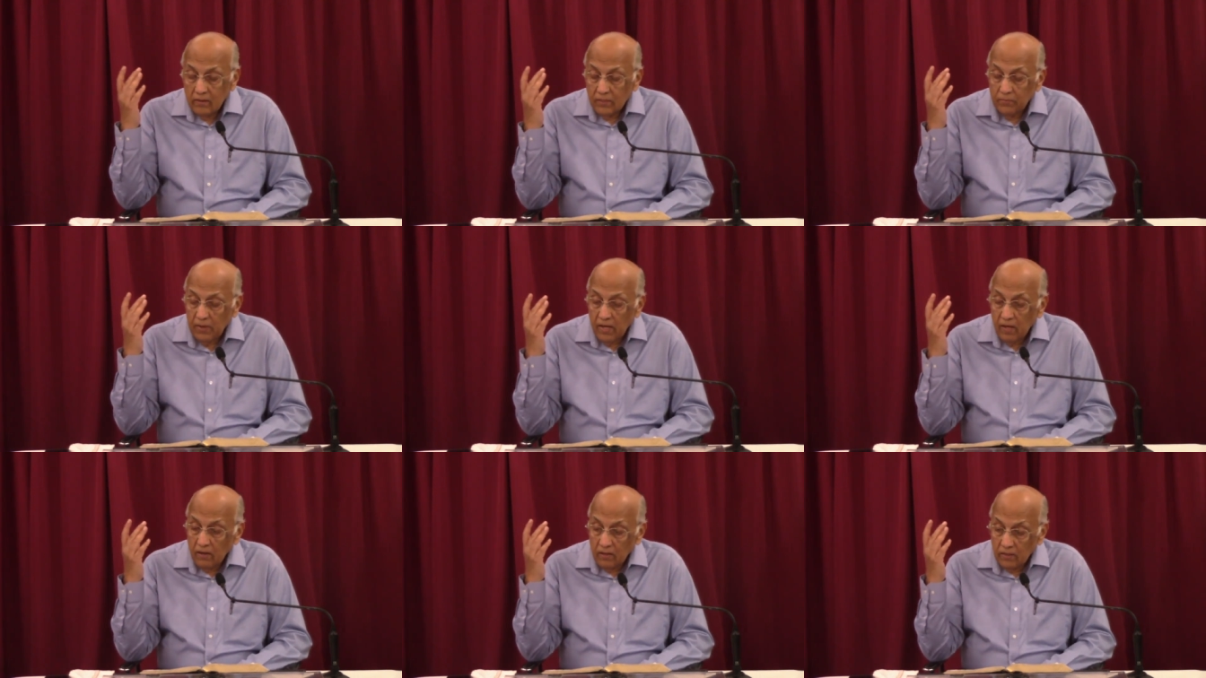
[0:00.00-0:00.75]

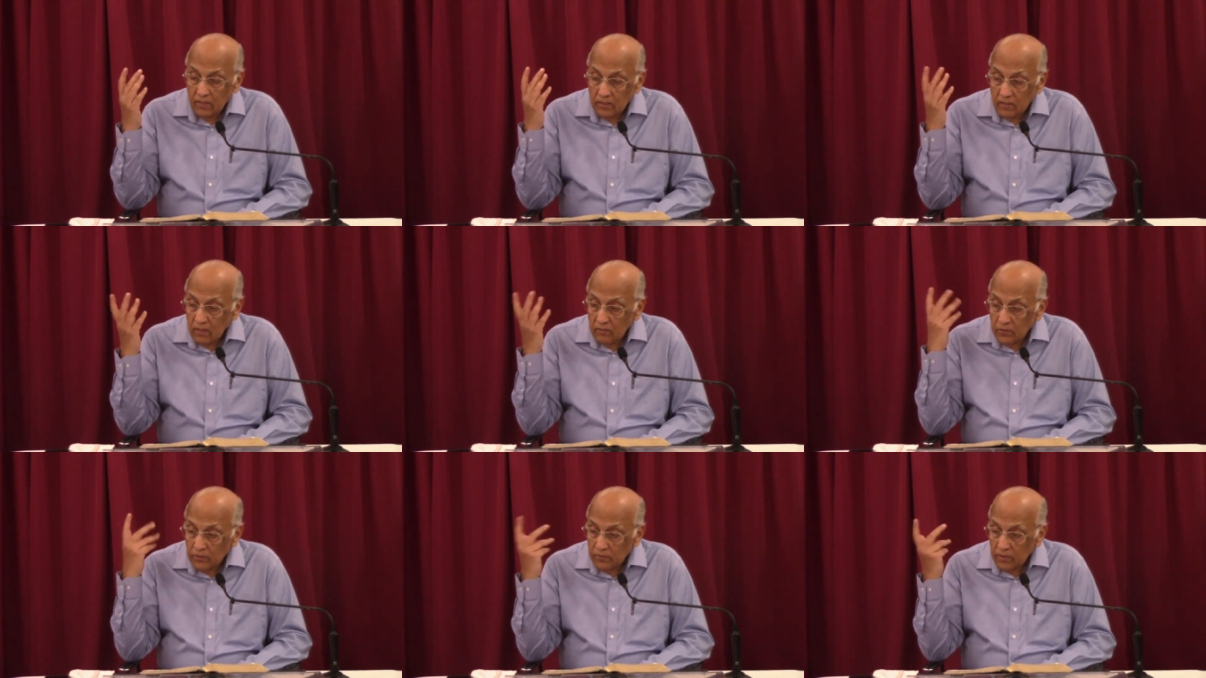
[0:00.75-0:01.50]
speaking on this in
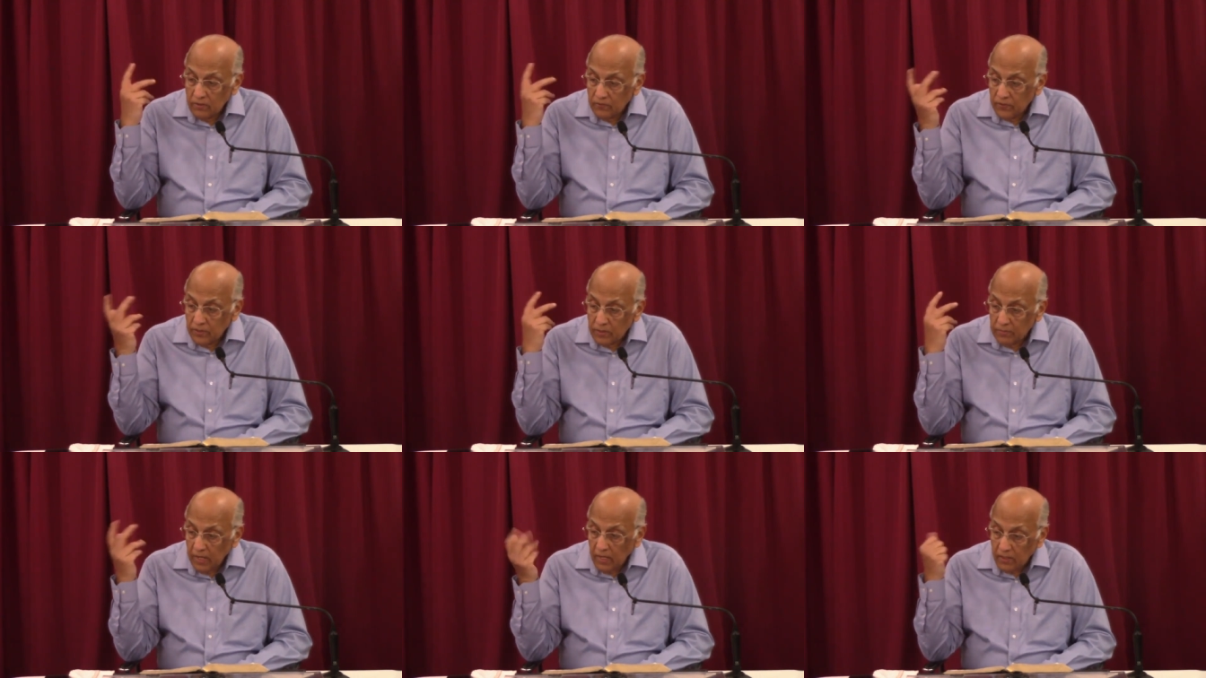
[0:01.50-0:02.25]
almost one of the
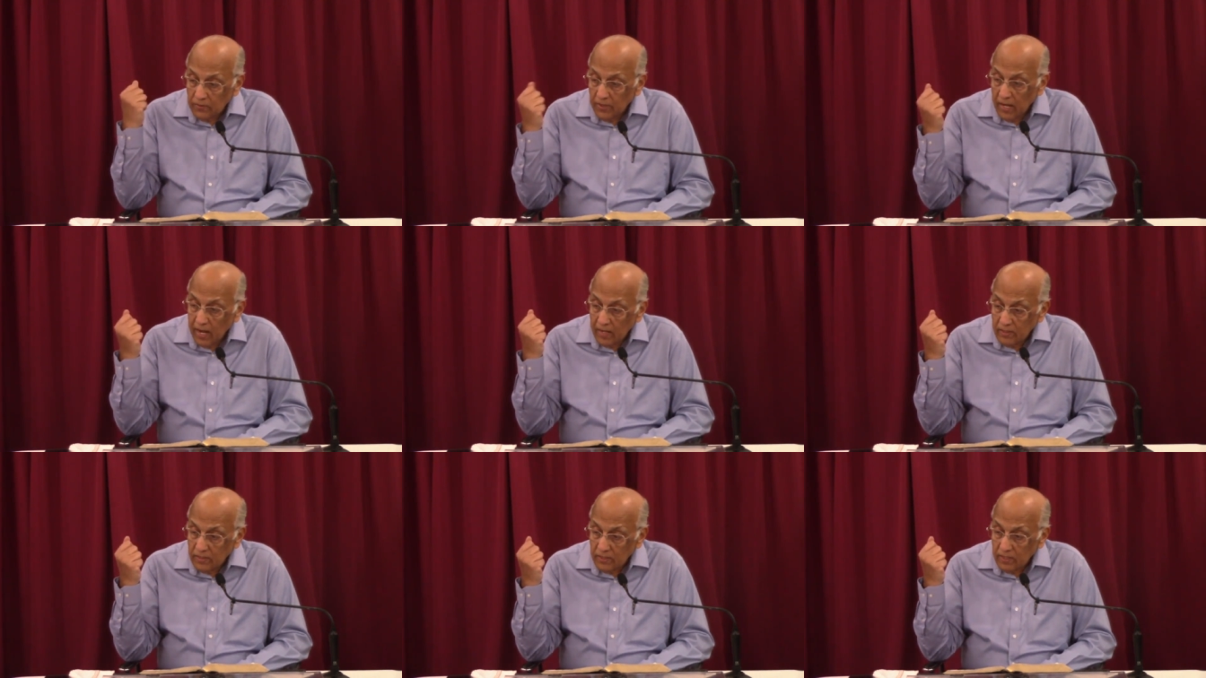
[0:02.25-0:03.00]
first meetings we had
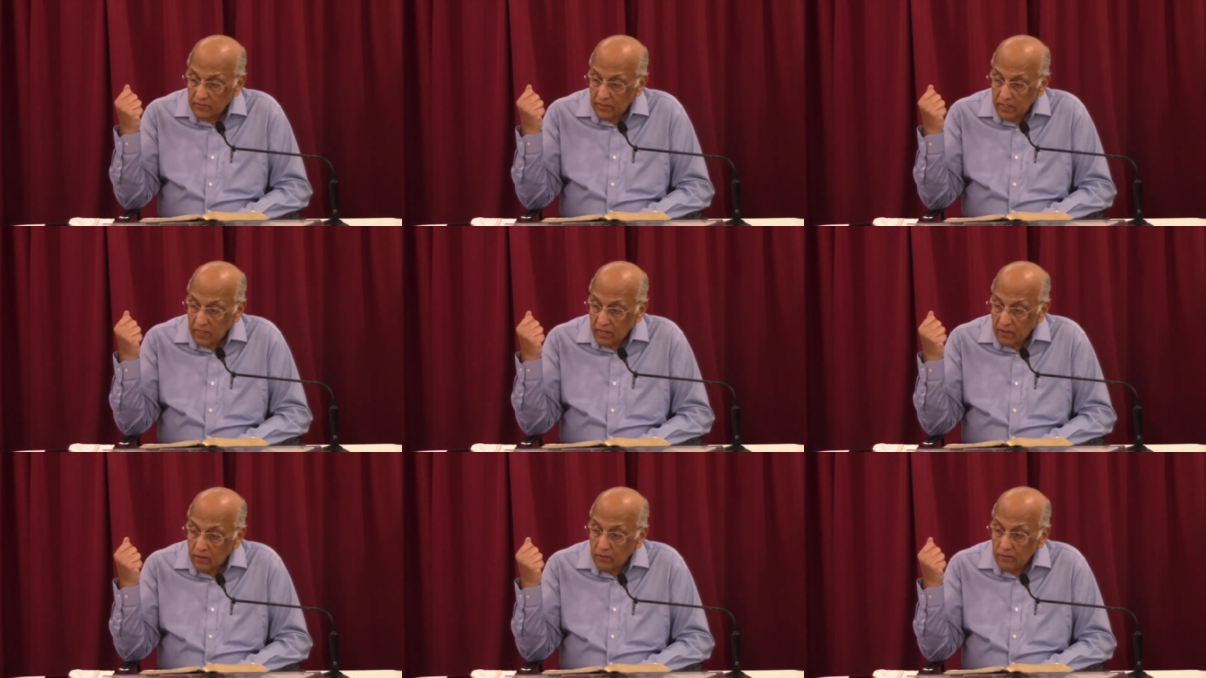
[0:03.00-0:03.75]
in CFC in
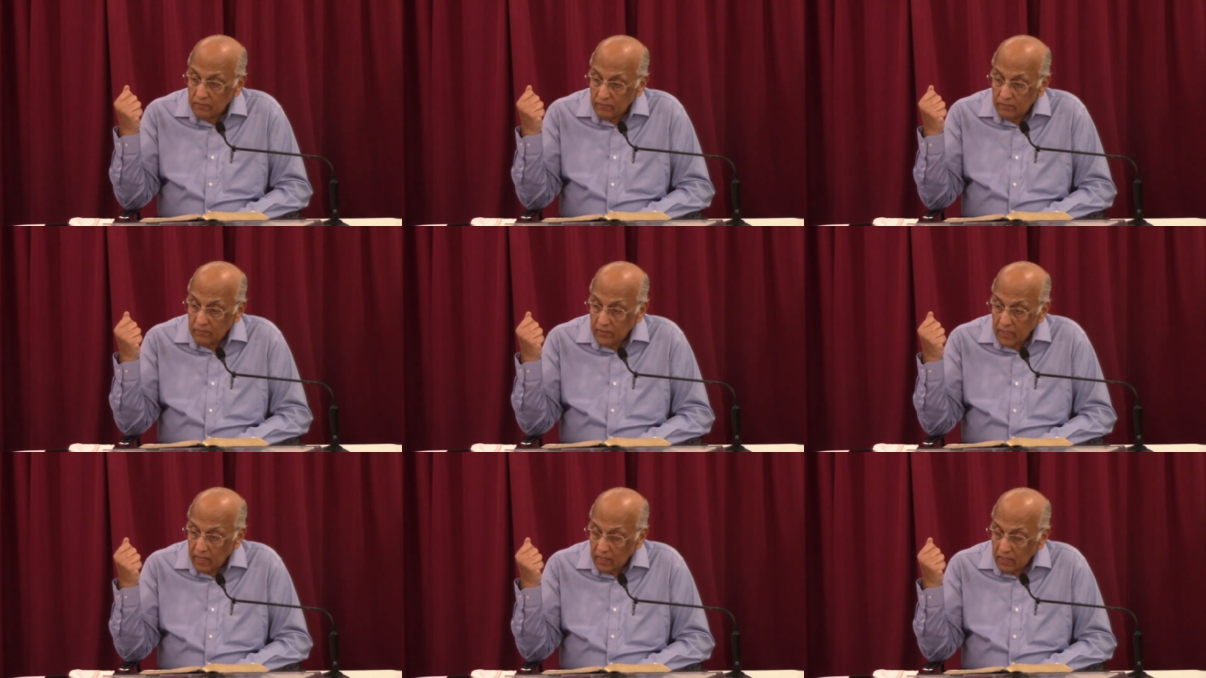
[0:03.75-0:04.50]
our home
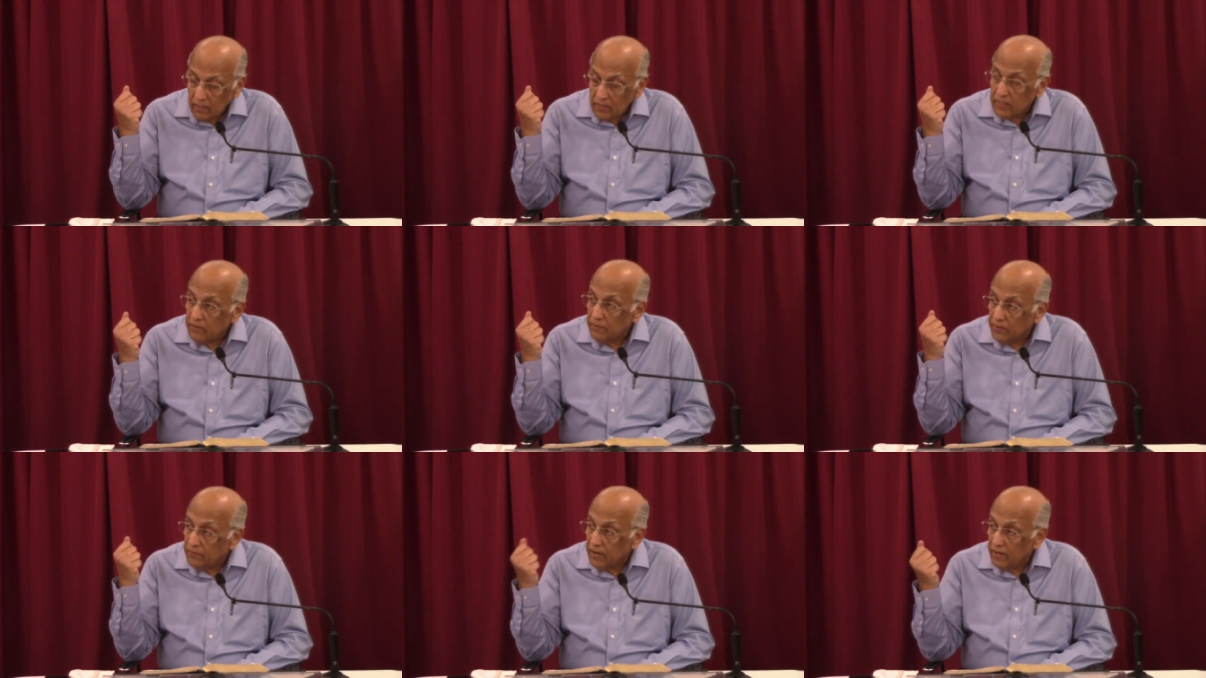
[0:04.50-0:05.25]
in
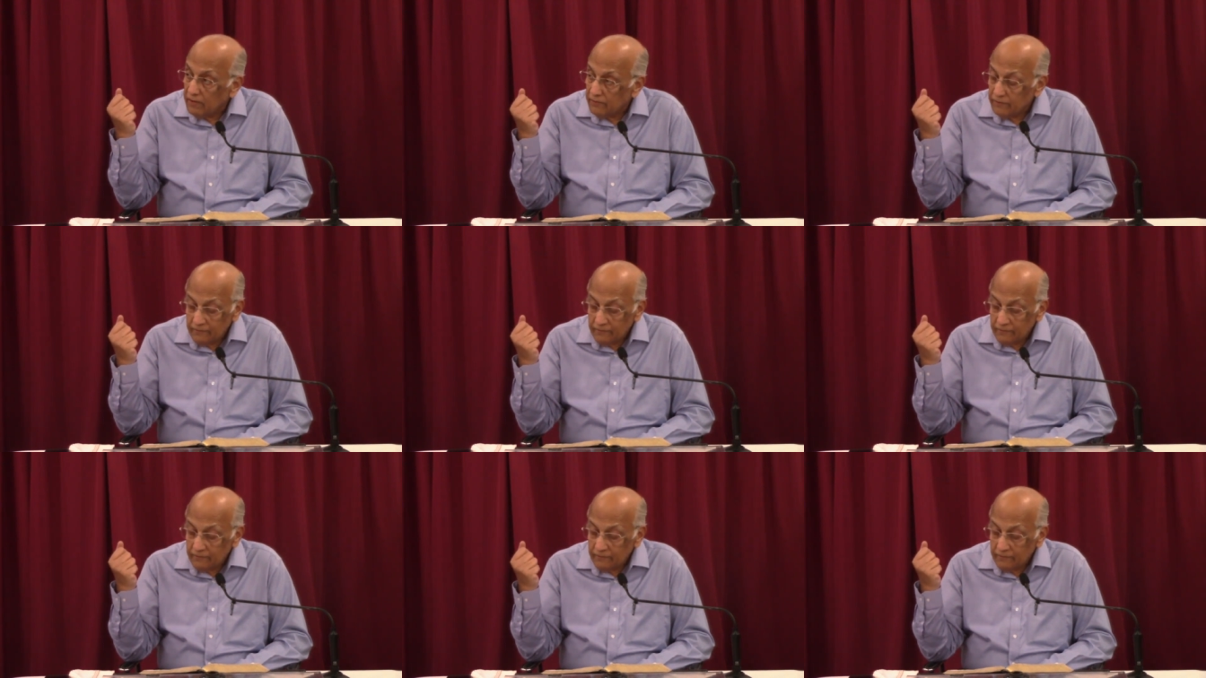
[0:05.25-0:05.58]
1975.